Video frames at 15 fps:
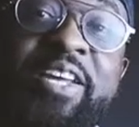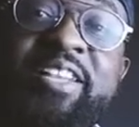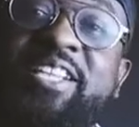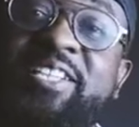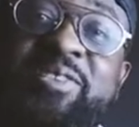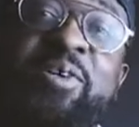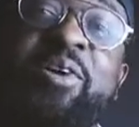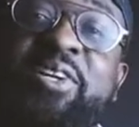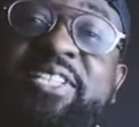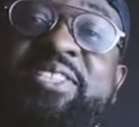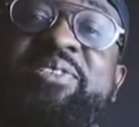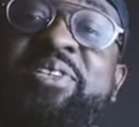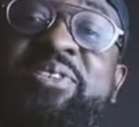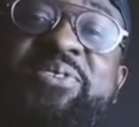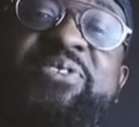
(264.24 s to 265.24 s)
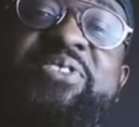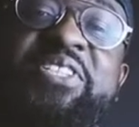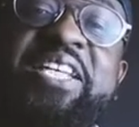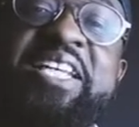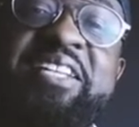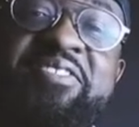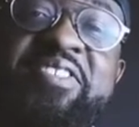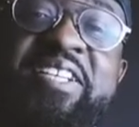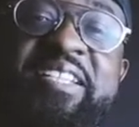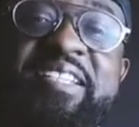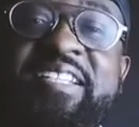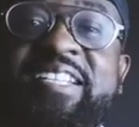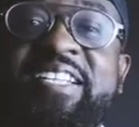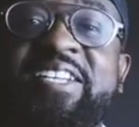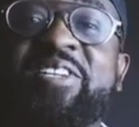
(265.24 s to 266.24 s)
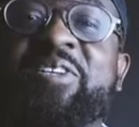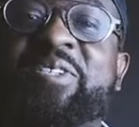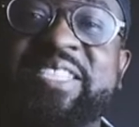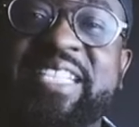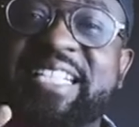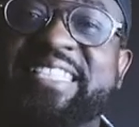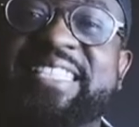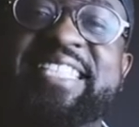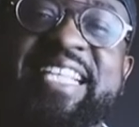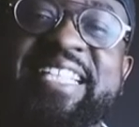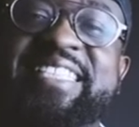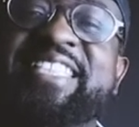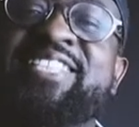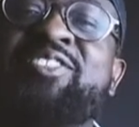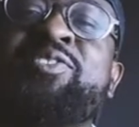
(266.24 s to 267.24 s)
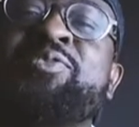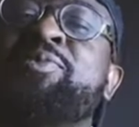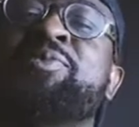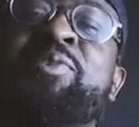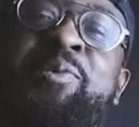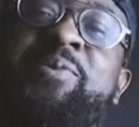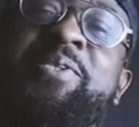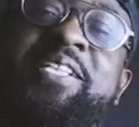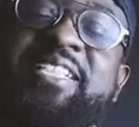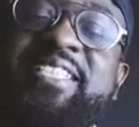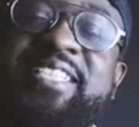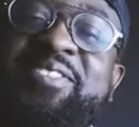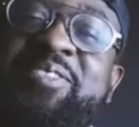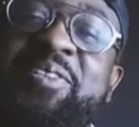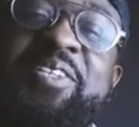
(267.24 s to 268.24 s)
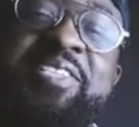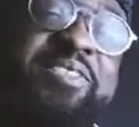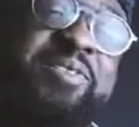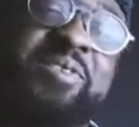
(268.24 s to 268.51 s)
that God is going to deliver your success. It's through your work that God is